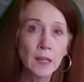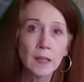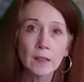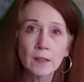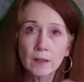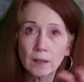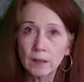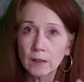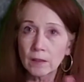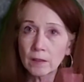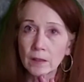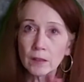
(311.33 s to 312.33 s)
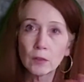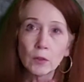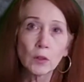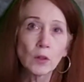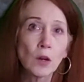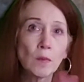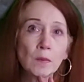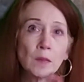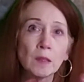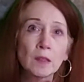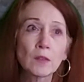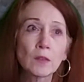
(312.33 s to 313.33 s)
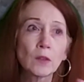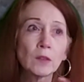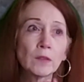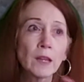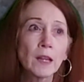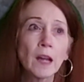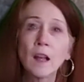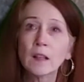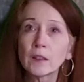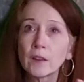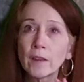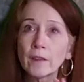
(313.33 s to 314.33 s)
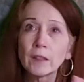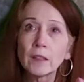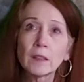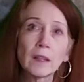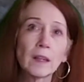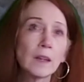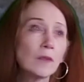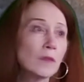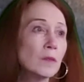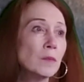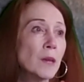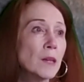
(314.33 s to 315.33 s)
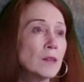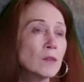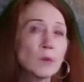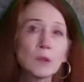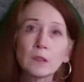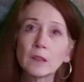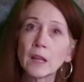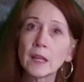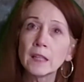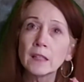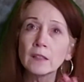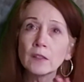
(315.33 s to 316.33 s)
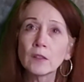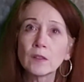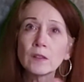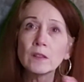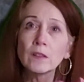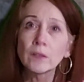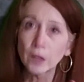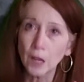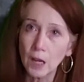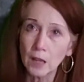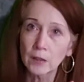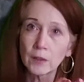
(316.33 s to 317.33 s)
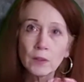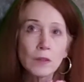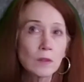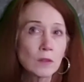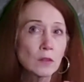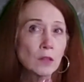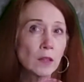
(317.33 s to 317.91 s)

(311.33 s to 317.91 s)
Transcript: It's the duochrome. It's sort of like holographic. It like bends with the light, and you can see different colors.